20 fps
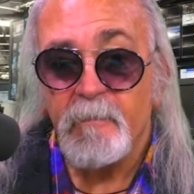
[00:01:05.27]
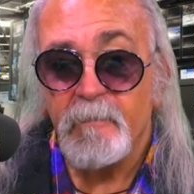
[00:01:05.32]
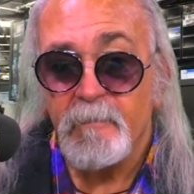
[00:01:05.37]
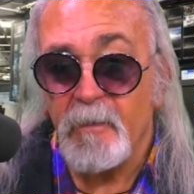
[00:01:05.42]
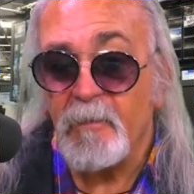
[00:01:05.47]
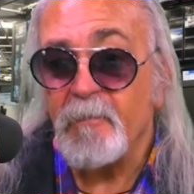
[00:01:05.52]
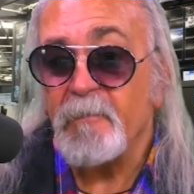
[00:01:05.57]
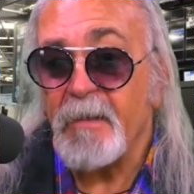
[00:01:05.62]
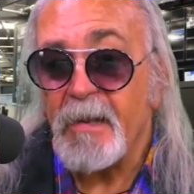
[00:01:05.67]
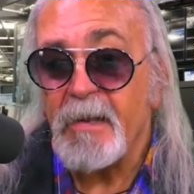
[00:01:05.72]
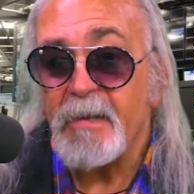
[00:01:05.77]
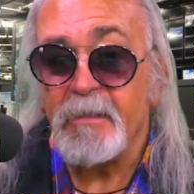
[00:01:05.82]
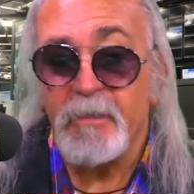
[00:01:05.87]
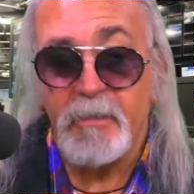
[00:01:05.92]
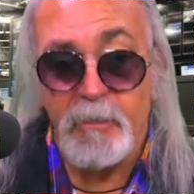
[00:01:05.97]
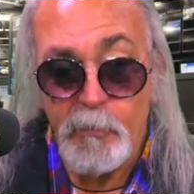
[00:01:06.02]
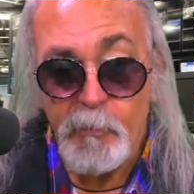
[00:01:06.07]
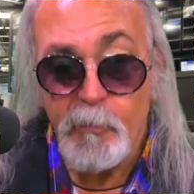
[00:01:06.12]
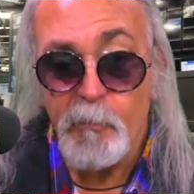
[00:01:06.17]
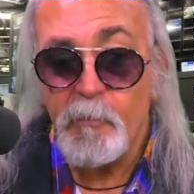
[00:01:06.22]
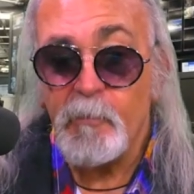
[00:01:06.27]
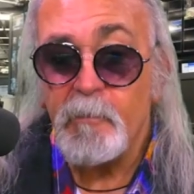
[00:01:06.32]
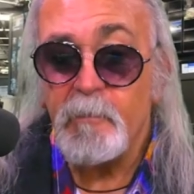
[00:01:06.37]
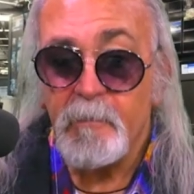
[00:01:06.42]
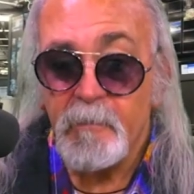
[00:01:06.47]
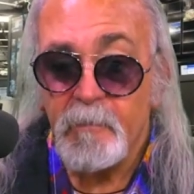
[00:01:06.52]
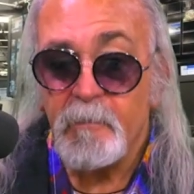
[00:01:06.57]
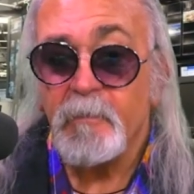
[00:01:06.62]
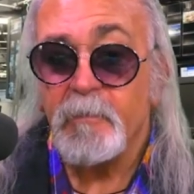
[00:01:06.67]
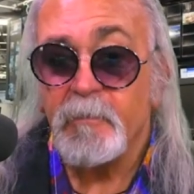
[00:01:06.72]
They're letting you
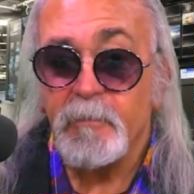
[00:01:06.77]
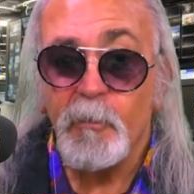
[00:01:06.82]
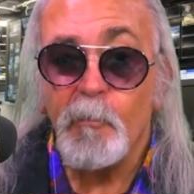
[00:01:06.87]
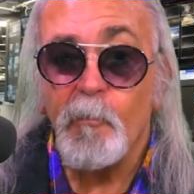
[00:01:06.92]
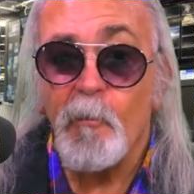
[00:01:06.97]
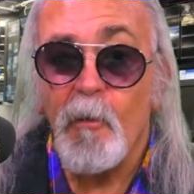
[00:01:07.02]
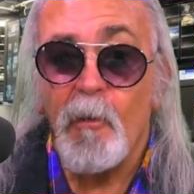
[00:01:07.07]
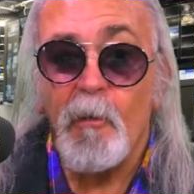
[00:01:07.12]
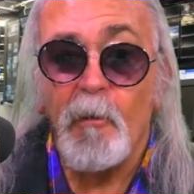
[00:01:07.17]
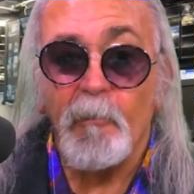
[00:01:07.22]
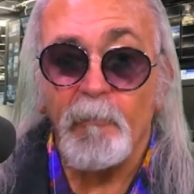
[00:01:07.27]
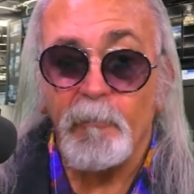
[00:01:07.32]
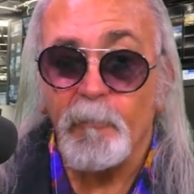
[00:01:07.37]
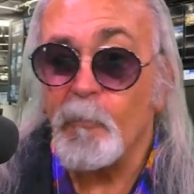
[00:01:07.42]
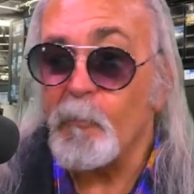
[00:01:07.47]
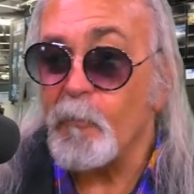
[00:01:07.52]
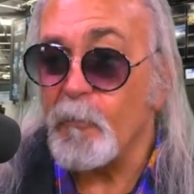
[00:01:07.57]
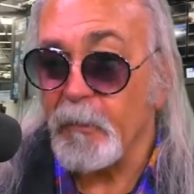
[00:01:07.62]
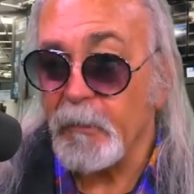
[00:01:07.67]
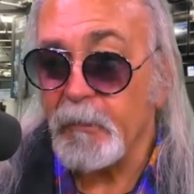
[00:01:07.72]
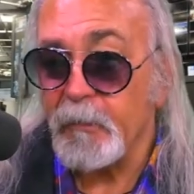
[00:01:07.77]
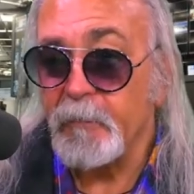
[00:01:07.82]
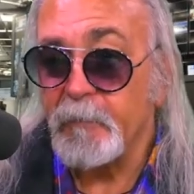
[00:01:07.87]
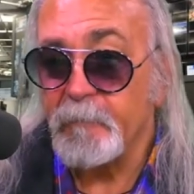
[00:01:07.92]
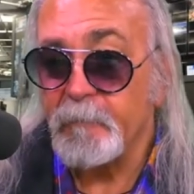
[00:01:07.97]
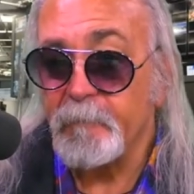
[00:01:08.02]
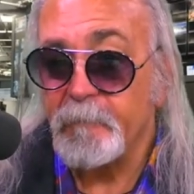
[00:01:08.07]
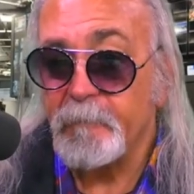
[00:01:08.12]
do all the work.